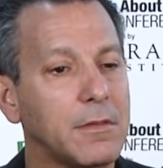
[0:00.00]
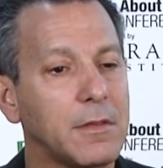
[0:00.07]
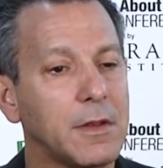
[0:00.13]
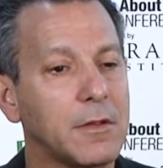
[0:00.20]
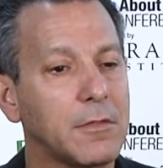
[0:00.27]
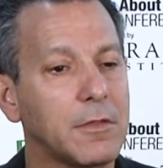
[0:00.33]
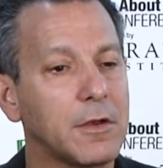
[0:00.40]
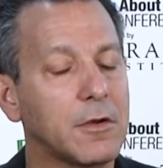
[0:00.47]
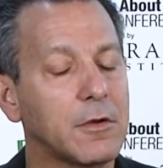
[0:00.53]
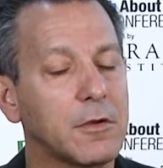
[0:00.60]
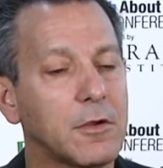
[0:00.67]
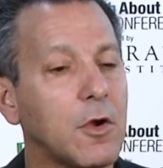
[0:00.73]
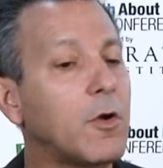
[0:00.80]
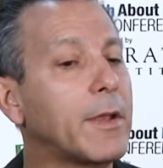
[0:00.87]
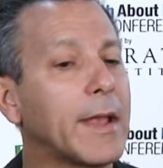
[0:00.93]
you know, their
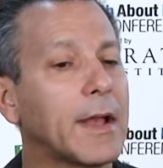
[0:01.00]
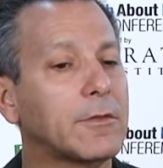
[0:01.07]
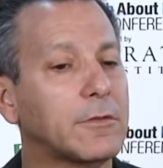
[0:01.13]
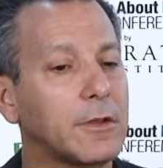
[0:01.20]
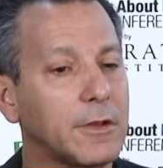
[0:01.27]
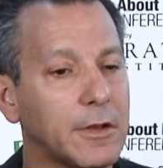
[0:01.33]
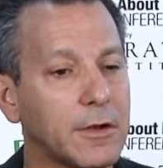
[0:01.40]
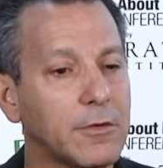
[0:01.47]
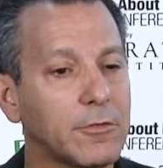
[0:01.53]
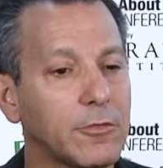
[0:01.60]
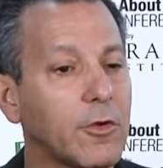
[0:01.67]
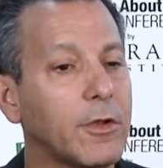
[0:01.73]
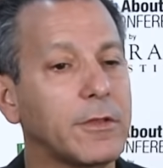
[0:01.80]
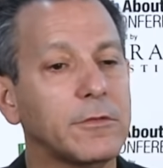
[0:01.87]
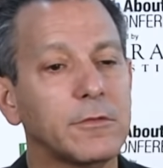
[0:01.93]
going out to dinner
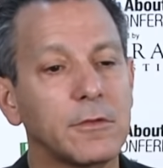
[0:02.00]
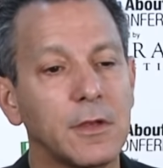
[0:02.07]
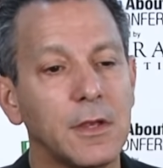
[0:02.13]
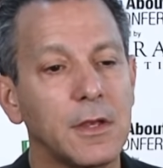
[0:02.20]
choice.